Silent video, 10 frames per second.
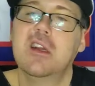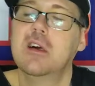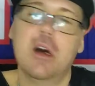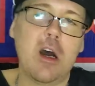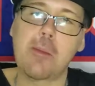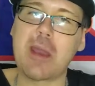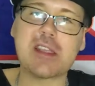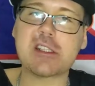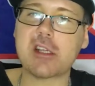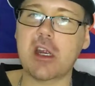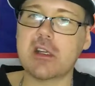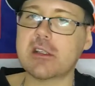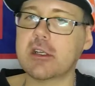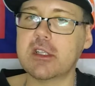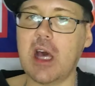All base cards
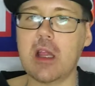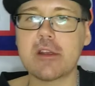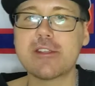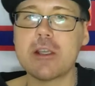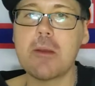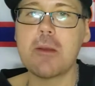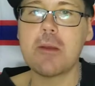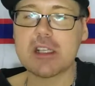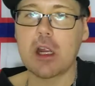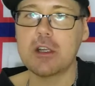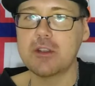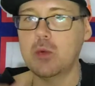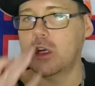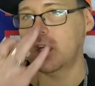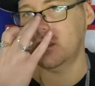are $1. You see a base card you
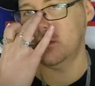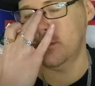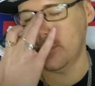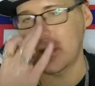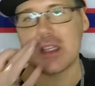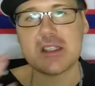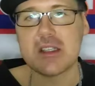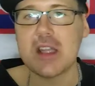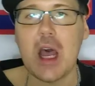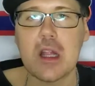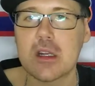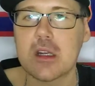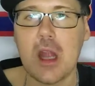want, it's $1.